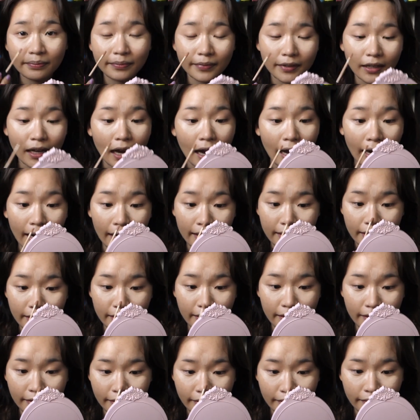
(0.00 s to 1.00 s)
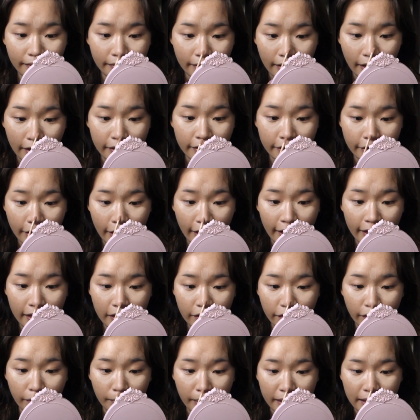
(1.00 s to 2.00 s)
highlighted under eyes
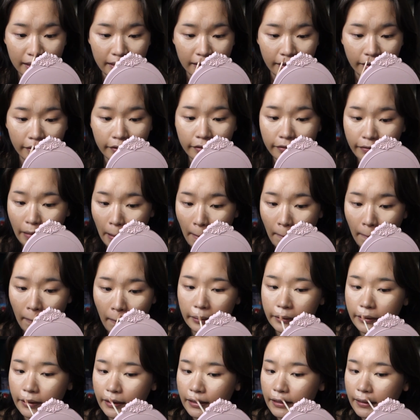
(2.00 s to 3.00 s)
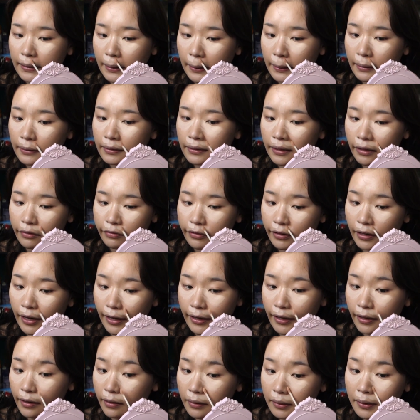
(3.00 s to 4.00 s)
for myself, just because I feel like
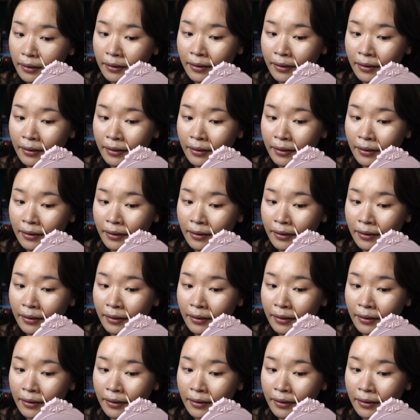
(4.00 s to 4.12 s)
it.